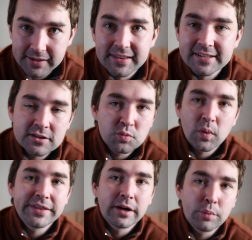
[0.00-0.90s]
This is
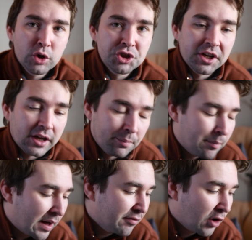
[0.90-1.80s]
what they're pushing
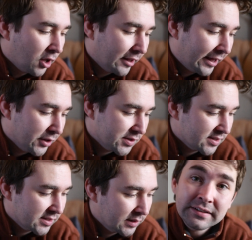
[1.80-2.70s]
above all
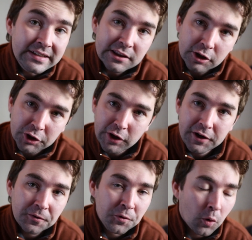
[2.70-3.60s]
else. Neither
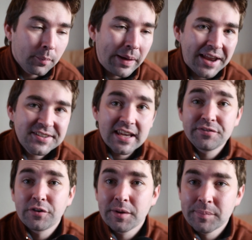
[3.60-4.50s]
good nor bad day
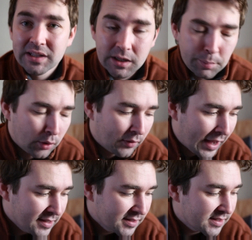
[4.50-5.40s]
for Amelia
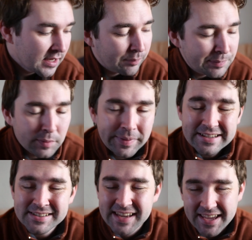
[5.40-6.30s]
Perez. People might
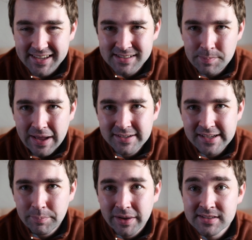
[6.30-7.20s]
say it's a bad
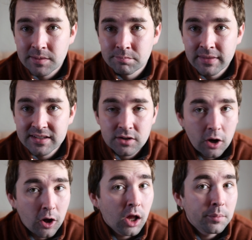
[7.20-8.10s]
day because it missed
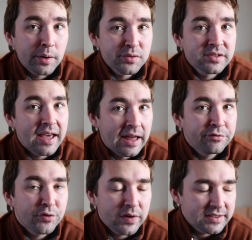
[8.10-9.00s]
almost
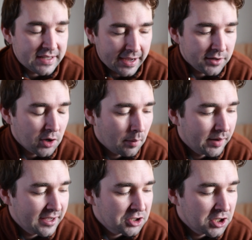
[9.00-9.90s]
every tech
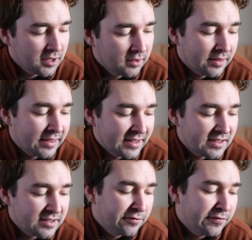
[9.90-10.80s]
nomination. This
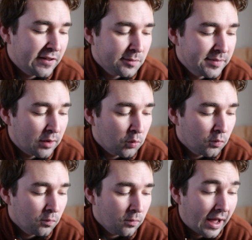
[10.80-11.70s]
is the film that
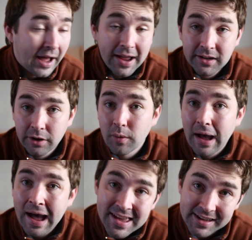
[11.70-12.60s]
I know
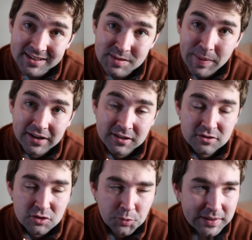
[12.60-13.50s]
I expect
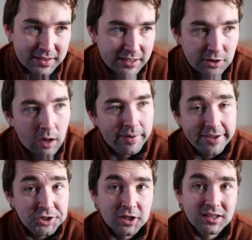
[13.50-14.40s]
to be the
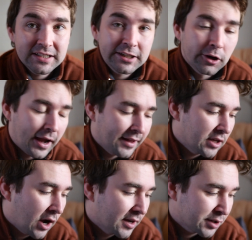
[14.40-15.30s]
nomination leader at the
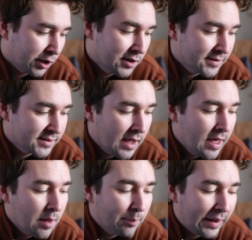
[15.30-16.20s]
Oscars,
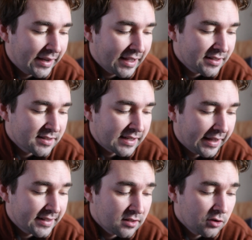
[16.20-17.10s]
but it's
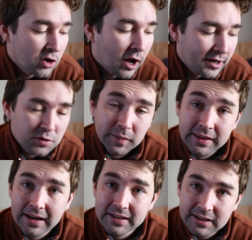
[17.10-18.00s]
not doing
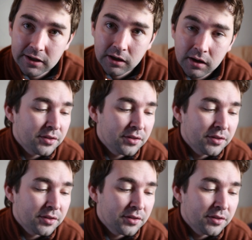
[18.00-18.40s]
that here.